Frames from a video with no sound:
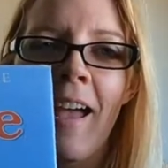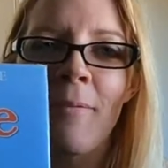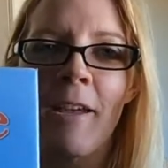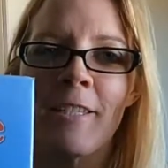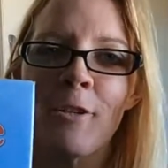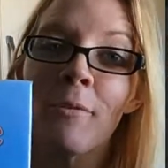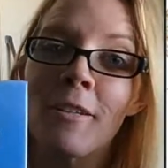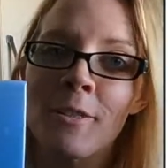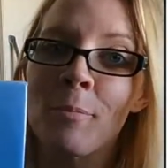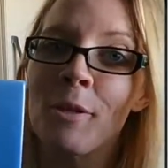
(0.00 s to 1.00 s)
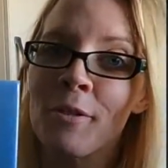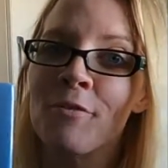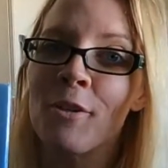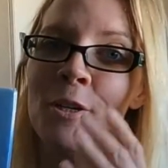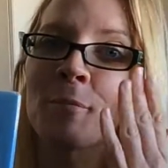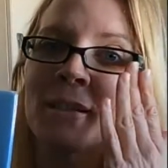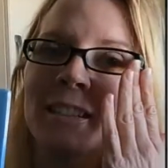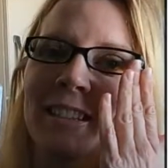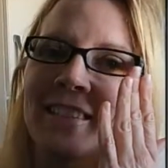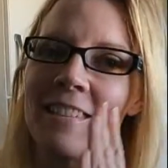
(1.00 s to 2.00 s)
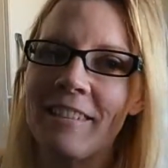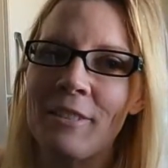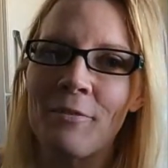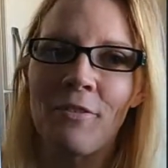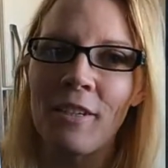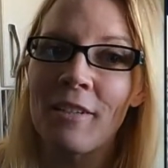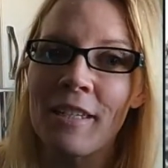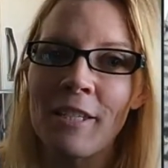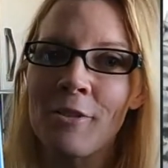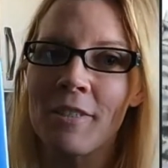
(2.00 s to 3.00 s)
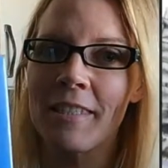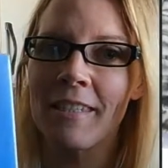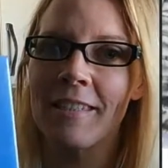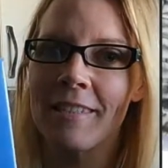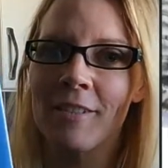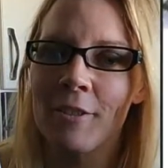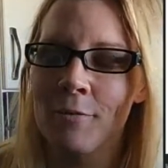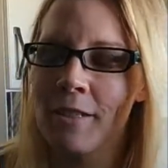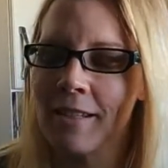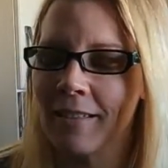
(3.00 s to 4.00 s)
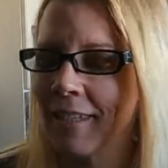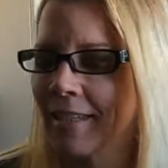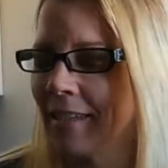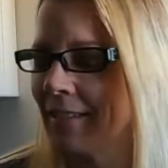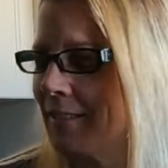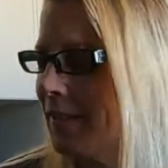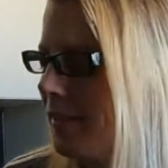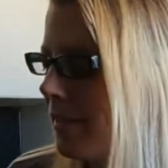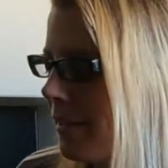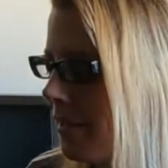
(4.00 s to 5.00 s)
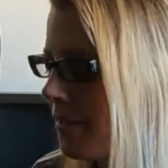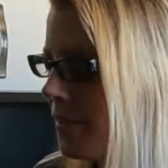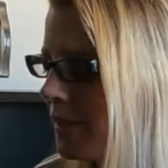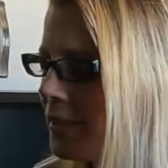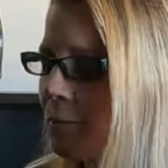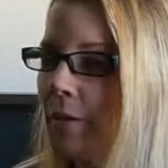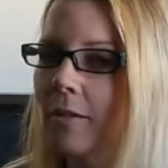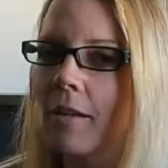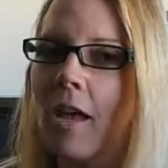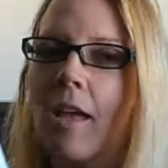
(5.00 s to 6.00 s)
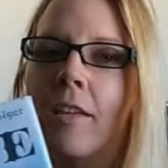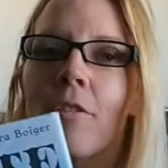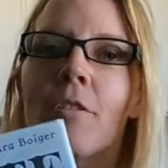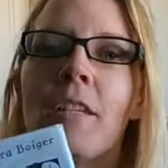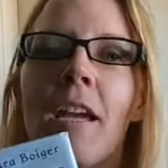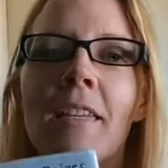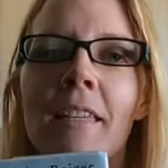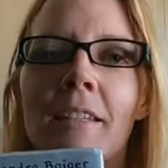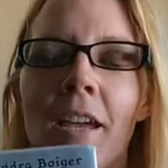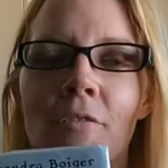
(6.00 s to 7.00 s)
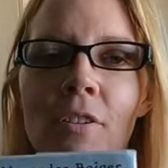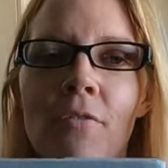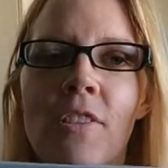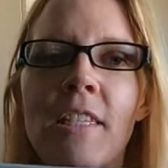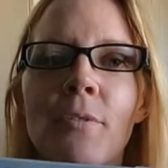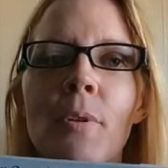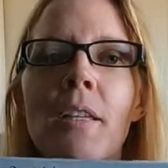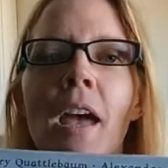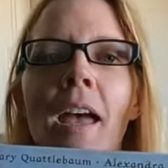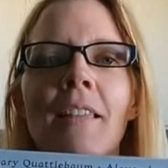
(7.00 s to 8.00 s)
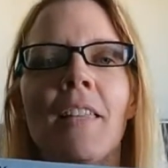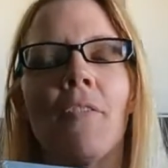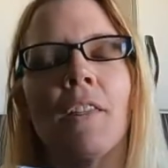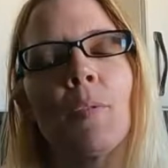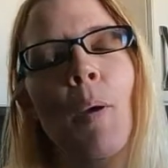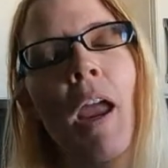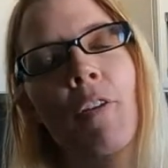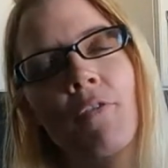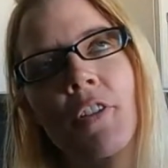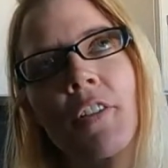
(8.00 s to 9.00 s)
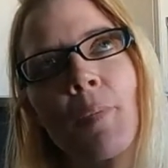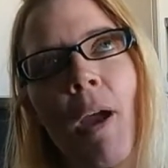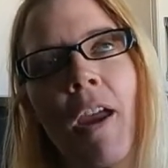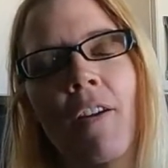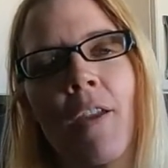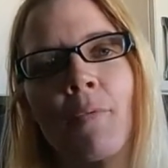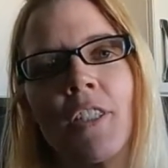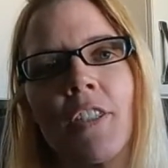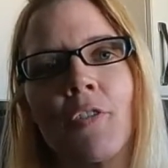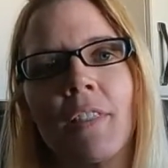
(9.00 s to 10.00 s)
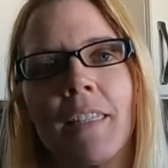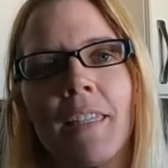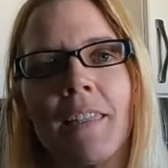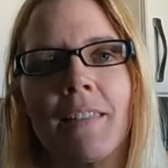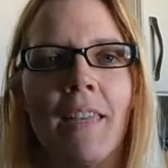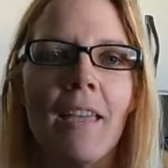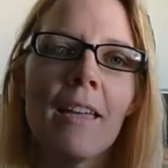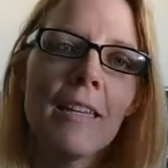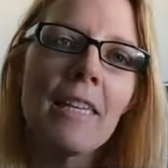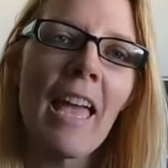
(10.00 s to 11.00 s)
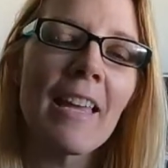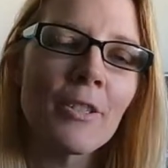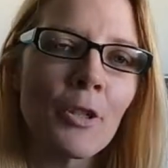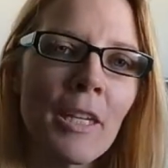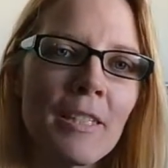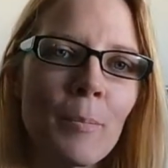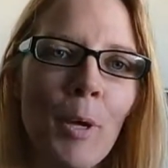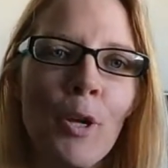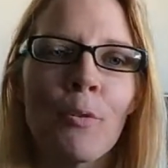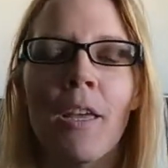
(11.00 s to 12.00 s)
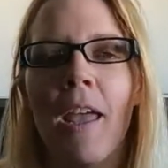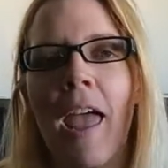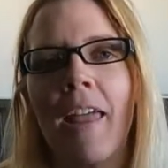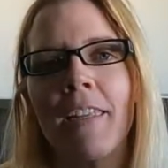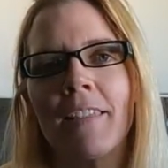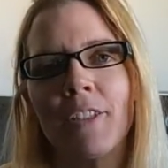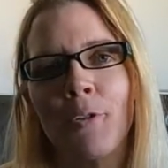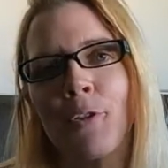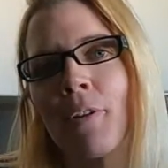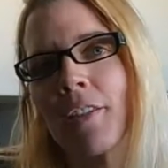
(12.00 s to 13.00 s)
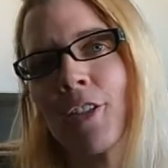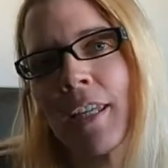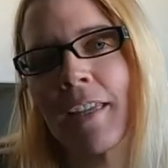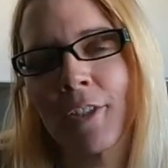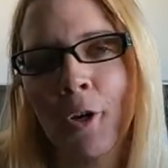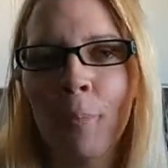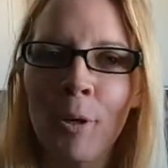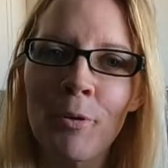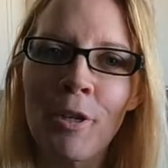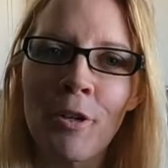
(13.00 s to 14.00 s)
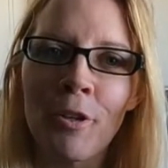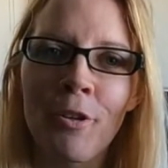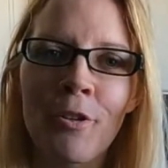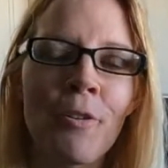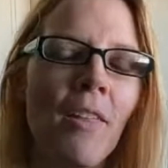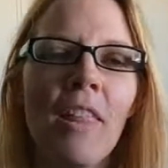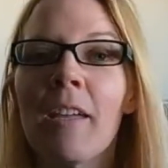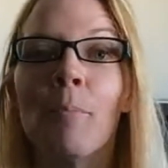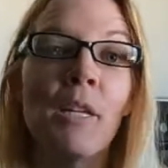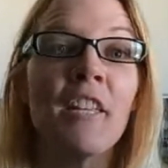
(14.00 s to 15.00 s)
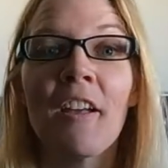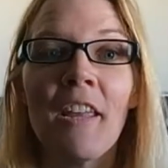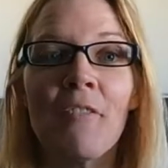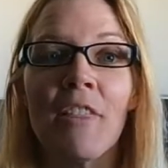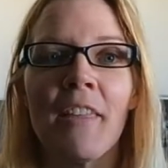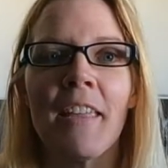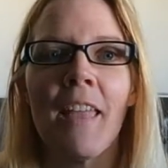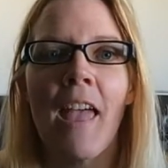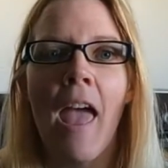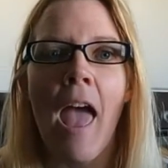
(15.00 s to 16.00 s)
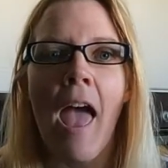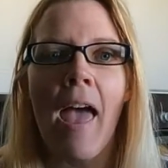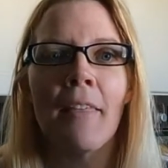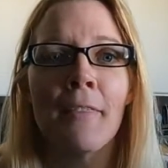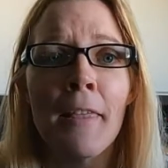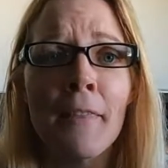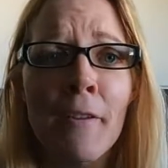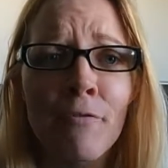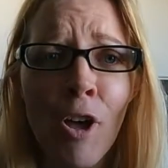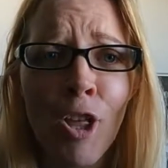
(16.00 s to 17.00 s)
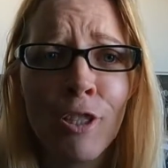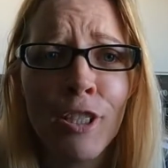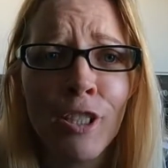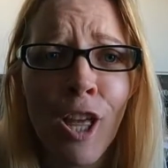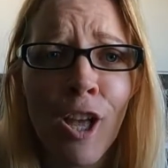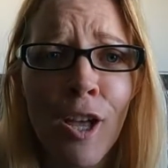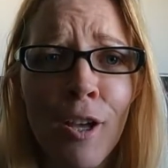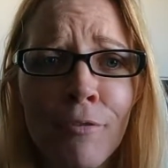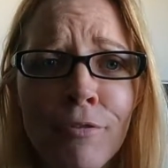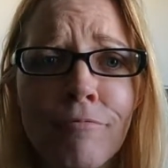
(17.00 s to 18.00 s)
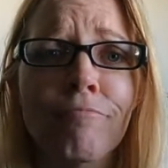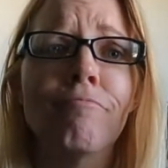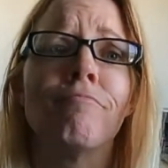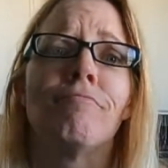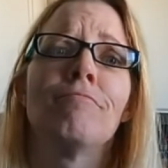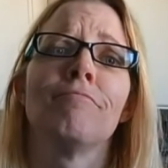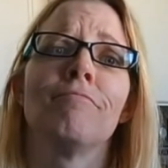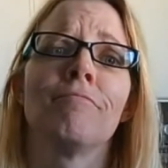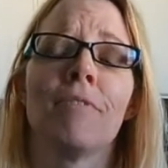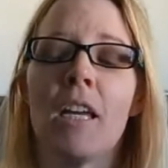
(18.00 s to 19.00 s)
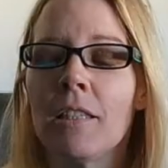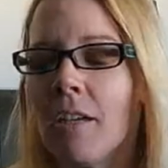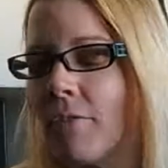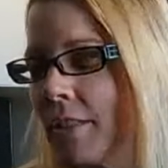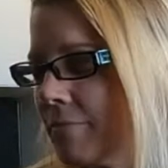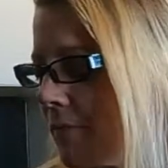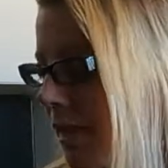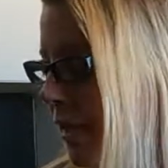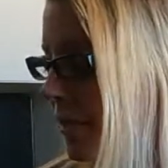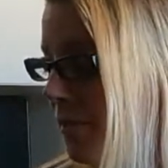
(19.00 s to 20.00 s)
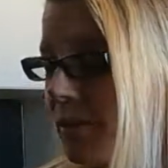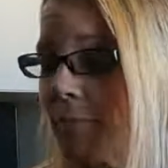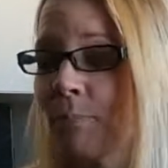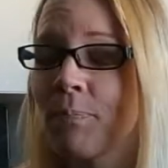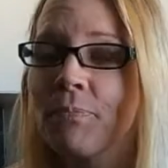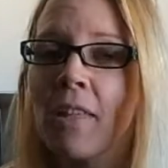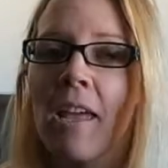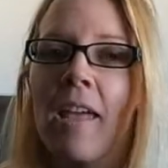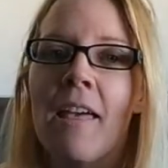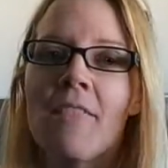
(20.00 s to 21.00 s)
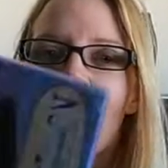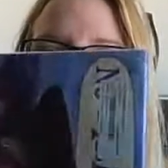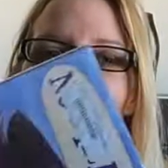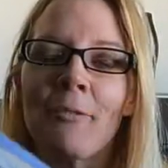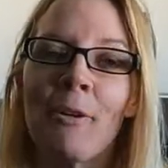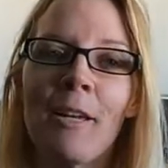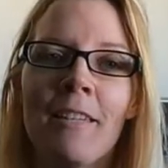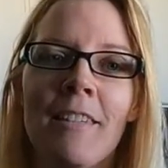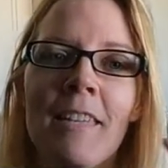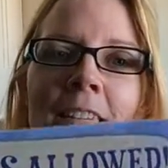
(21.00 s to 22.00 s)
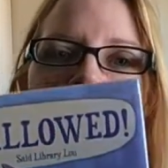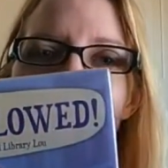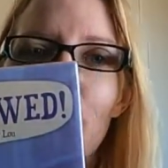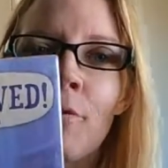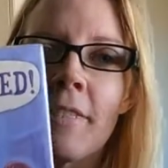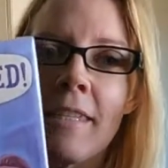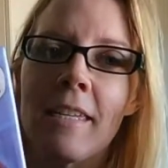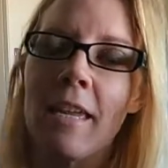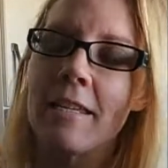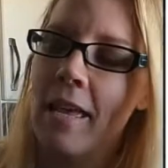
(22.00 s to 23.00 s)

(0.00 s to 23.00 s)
Um, I don't want to spoil it for you, but it, it's very interesting. It's a good read. I like it. This one I could not get enough of. This one I love. It's pirate versus pirate. And what's interesting is he has his boat and his crew and she has her boat and her crew and they compete on everything and then they fall in love. I love it. I love it. This one is interesting.